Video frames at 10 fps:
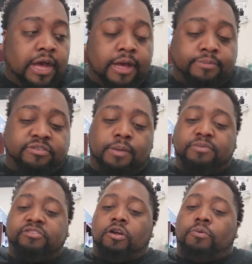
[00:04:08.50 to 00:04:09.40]
So I'm
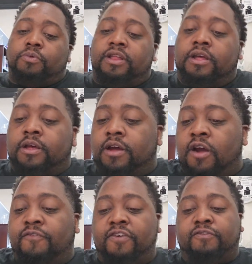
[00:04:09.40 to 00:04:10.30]
going to start with
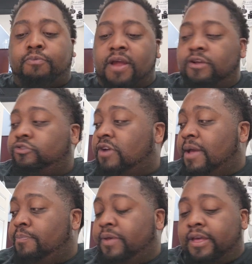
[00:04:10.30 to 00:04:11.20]
our fifth round
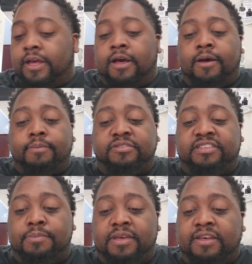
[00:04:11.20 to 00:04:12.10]
draft pick,
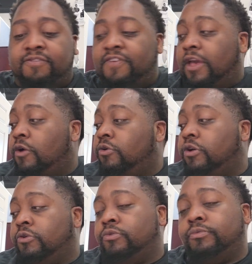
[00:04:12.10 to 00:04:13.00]
Simi
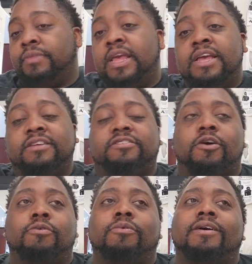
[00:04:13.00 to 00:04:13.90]
Fehoku.
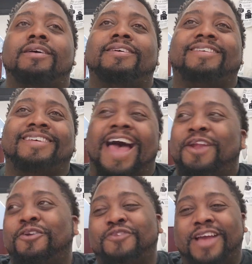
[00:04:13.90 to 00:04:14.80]
So
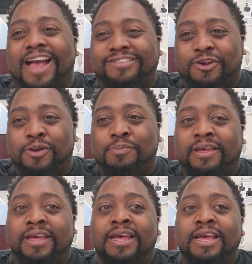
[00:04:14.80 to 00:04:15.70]
I don't know if you guys heard
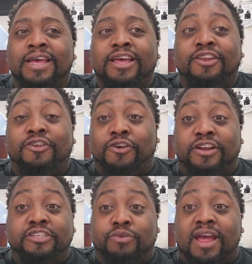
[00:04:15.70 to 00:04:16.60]
me
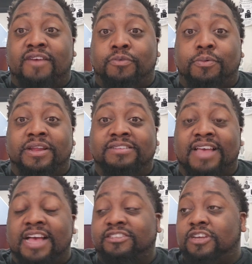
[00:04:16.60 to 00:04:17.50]
during the draft when these
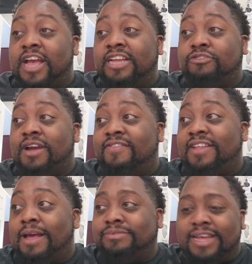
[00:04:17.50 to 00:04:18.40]
guys got
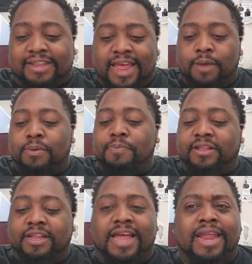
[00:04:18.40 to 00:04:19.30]
drafted. I was like, damn, we
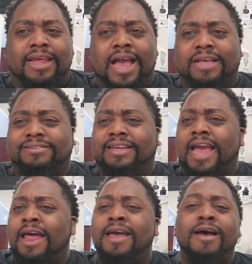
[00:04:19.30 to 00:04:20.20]
picked a lot of guys that
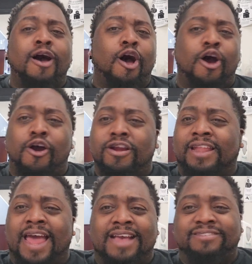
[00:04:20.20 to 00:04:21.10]
got
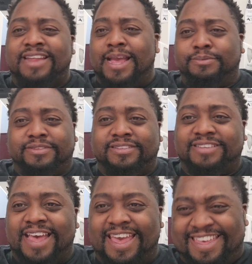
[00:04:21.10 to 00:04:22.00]
hard last names to
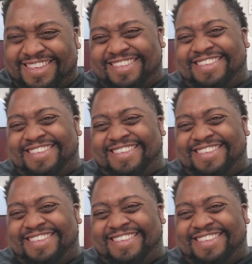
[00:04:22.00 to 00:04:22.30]
say.